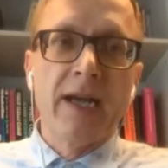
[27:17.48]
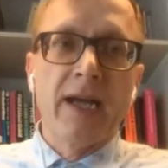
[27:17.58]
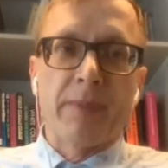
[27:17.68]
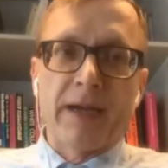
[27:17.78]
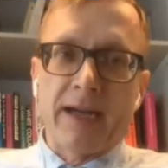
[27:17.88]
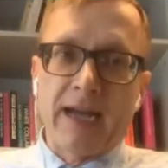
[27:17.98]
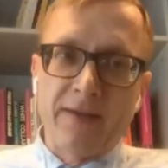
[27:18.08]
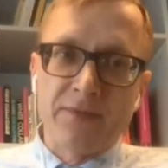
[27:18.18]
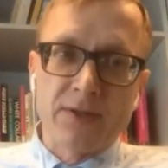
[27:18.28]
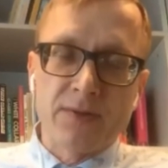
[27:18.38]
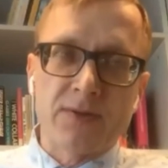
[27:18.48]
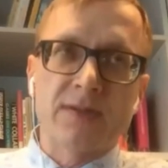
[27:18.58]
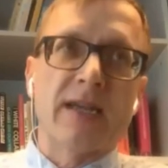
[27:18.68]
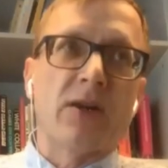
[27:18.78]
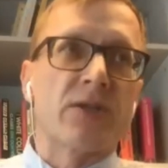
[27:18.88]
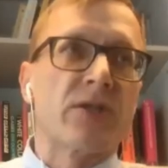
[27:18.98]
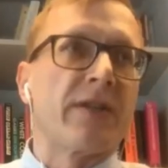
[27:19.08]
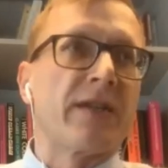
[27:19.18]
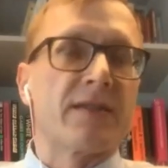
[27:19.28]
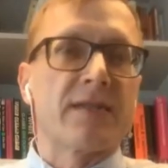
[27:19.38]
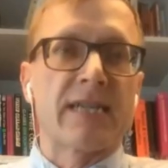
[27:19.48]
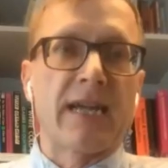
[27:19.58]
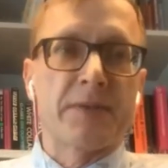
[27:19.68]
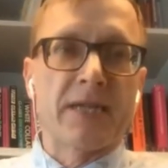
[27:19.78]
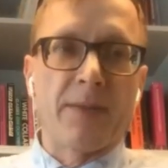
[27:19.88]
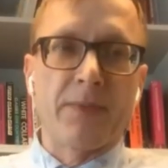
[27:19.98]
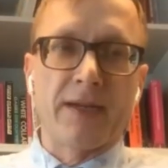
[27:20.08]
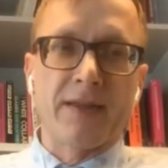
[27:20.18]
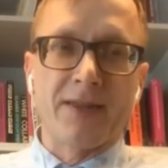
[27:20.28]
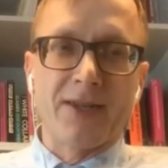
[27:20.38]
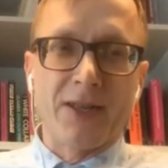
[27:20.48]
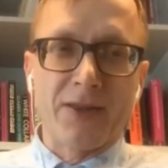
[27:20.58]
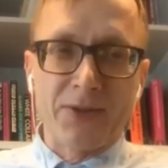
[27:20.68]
But I have to say also that at the same time that the